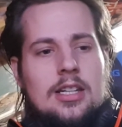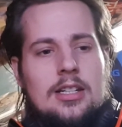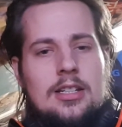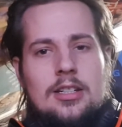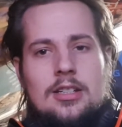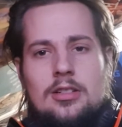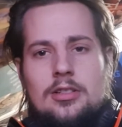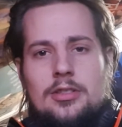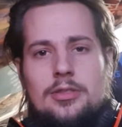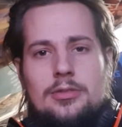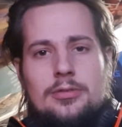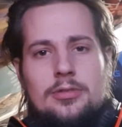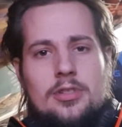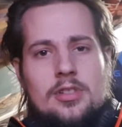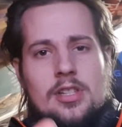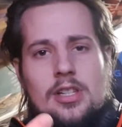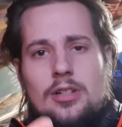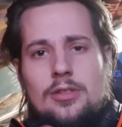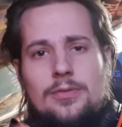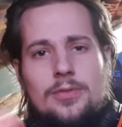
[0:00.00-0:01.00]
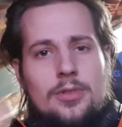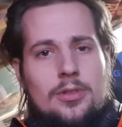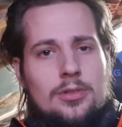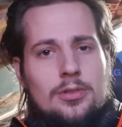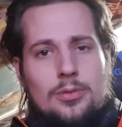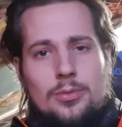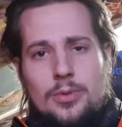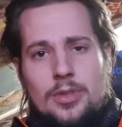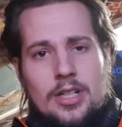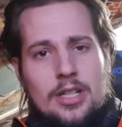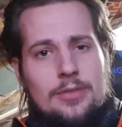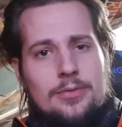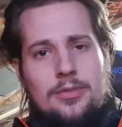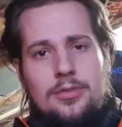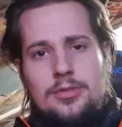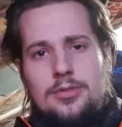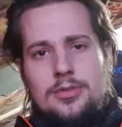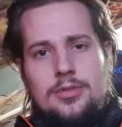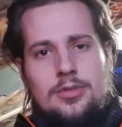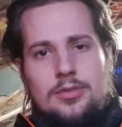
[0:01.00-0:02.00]
get it on your cell phone or
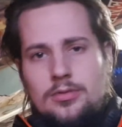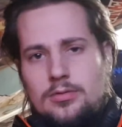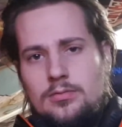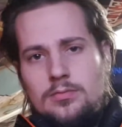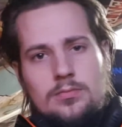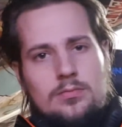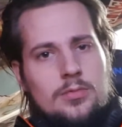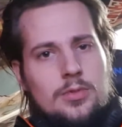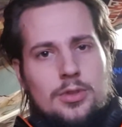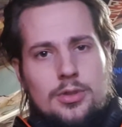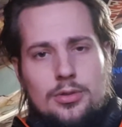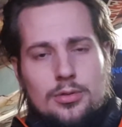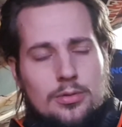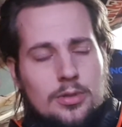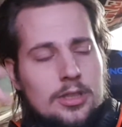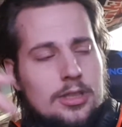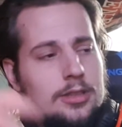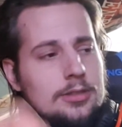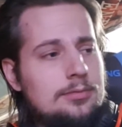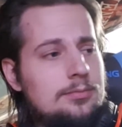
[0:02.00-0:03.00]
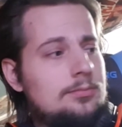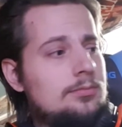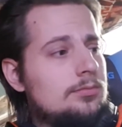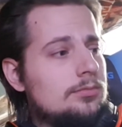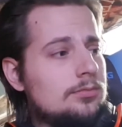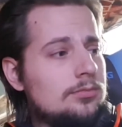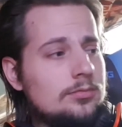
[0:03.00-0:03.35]
whatever you're on.